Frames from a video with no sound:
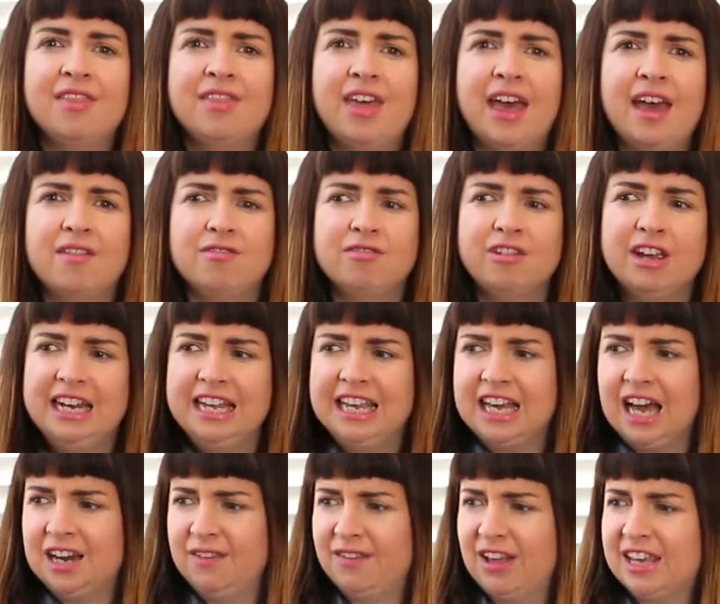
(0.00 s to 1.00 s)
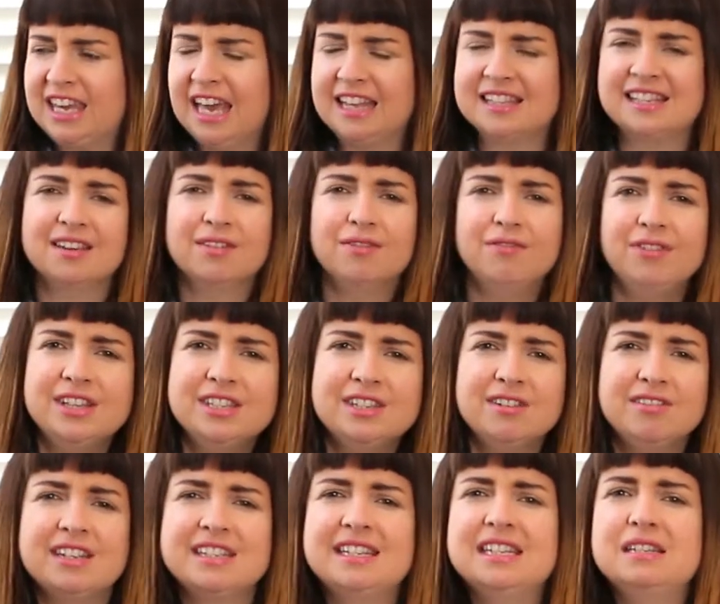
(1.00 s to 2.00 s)
and they're really kind of like getting
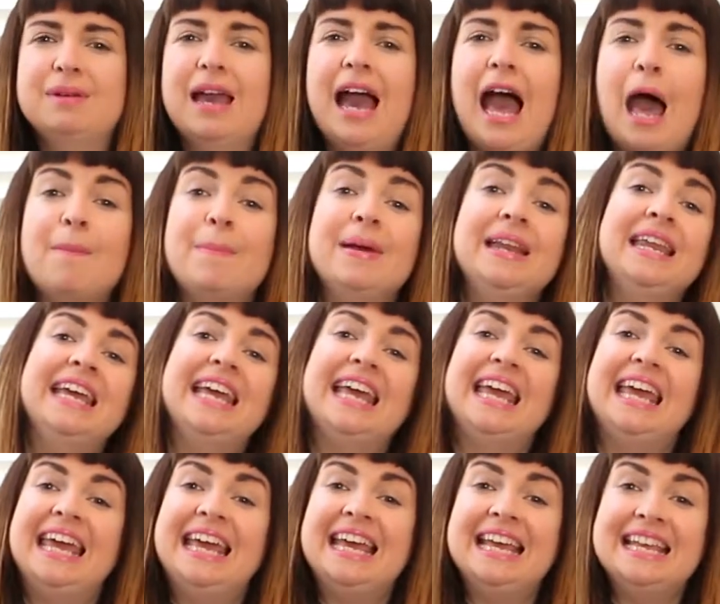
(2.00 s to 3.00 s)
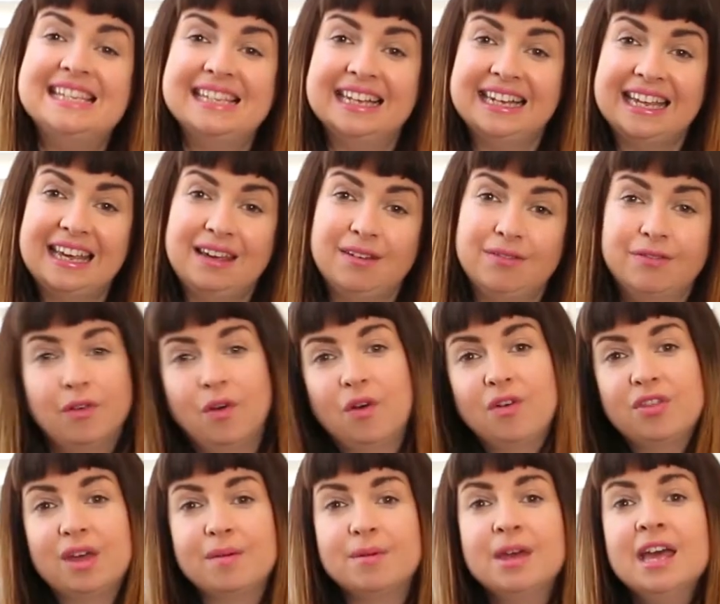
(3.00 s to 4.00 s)
fitter. It seems to be happening easily
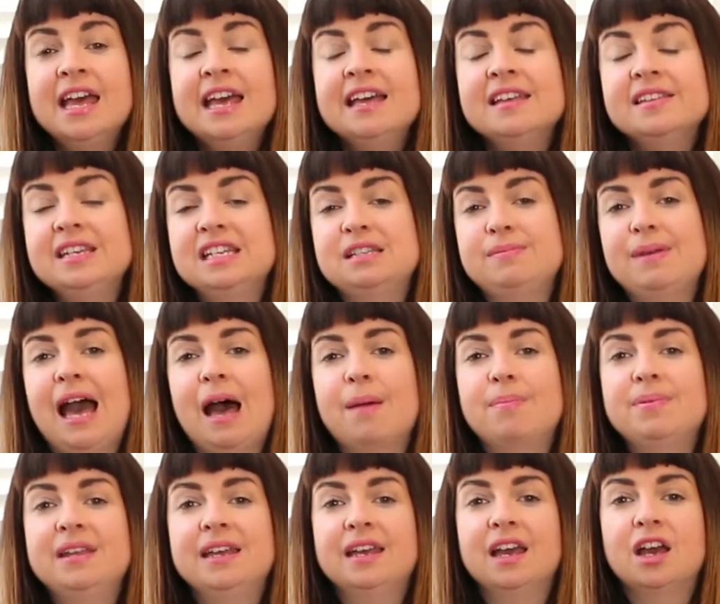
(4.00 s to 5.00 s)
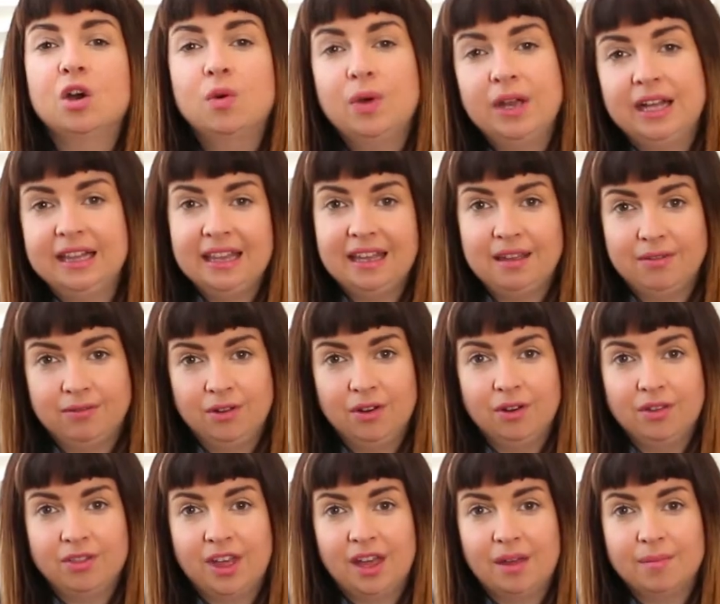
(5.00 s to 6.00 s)
for them, it seems to be happening quickly
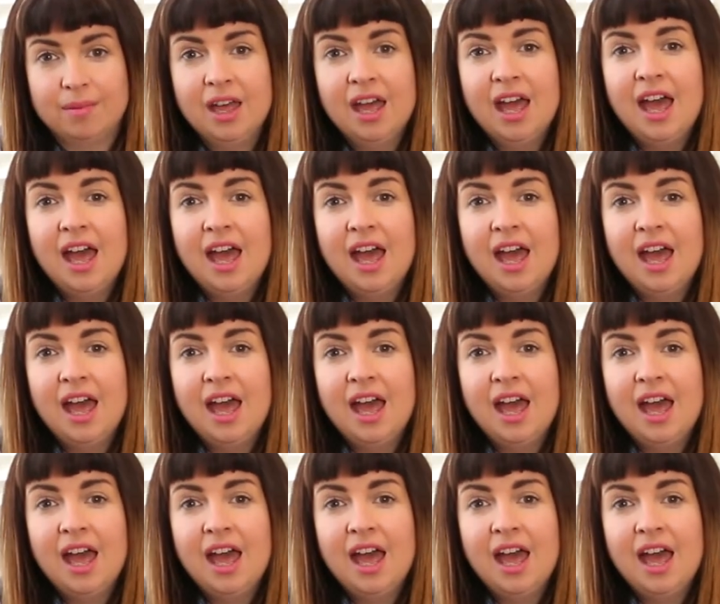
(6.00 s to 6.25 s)
for them.